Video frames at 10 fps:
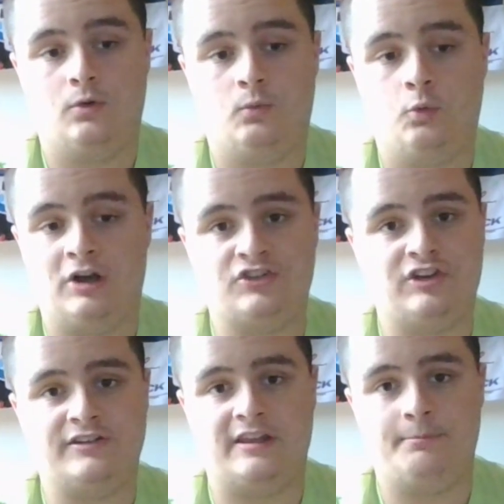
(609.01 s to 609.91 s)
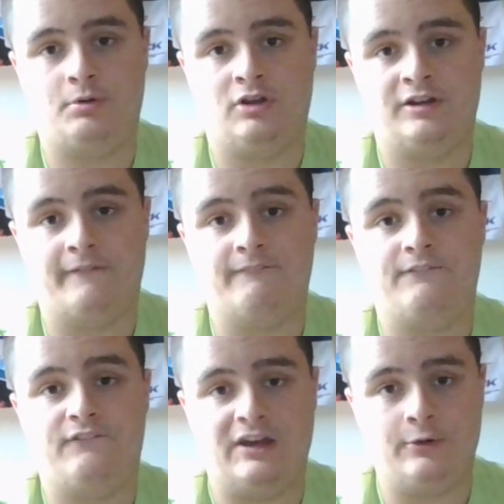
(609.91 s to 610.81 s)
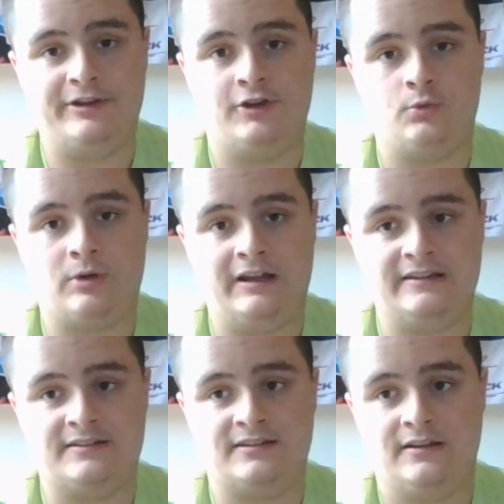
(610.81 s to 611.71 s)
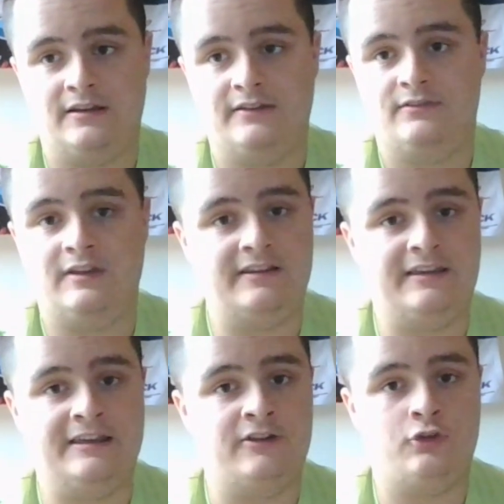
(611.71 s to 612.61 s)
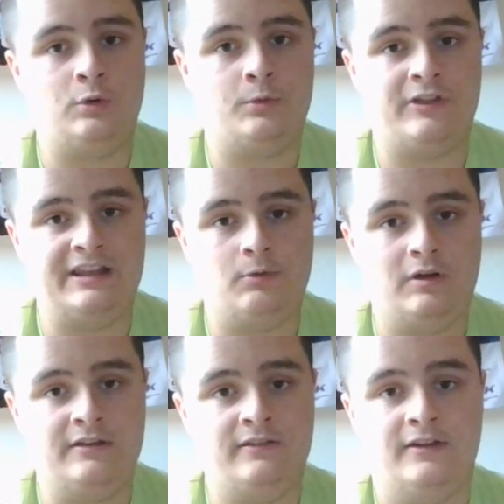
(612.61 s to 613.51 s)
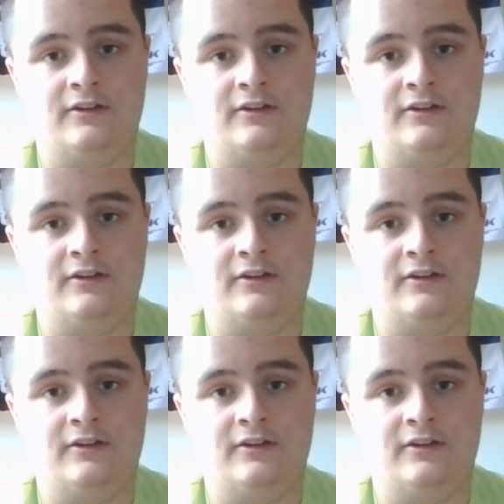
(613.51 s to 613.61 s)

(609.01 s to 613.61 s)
Ross Chastain put on a very good race. Didn't get into it with anyone.